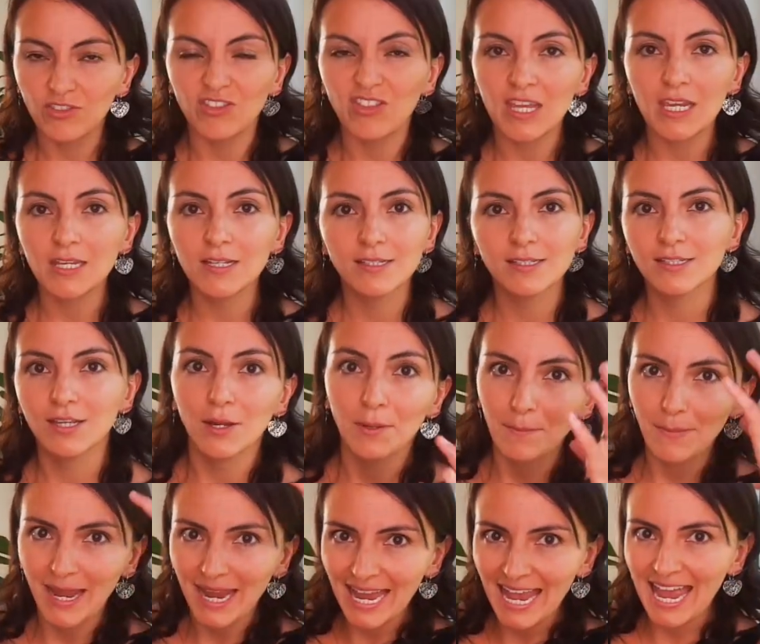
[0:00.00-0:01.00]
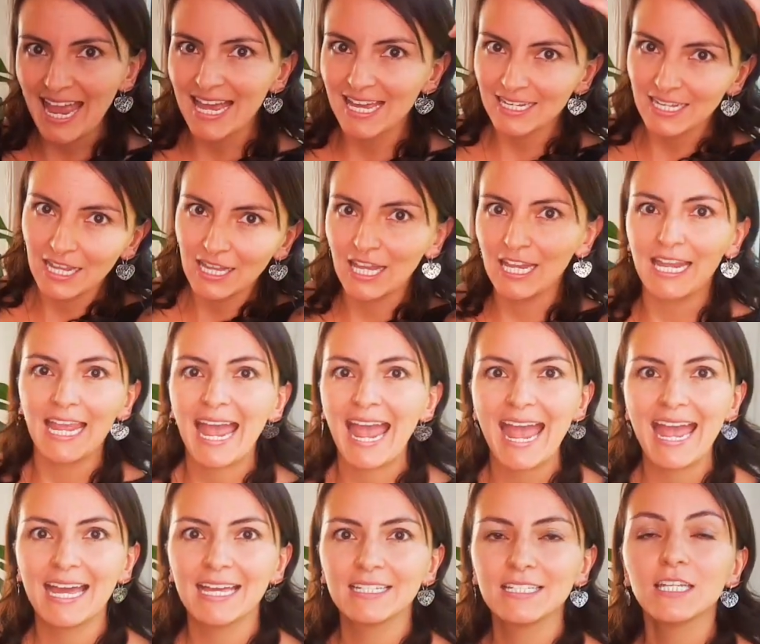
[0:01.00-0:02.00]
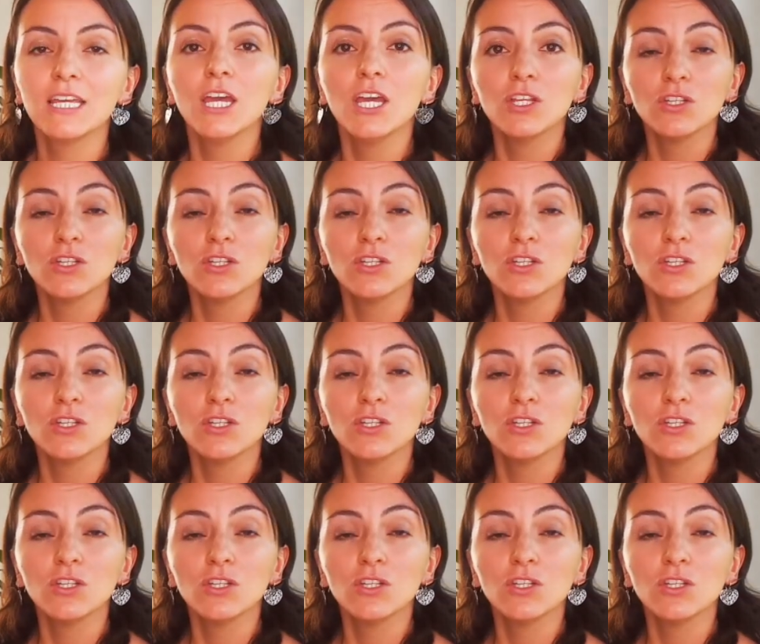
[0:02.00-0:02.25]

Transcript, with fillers: things on my head, like a hat,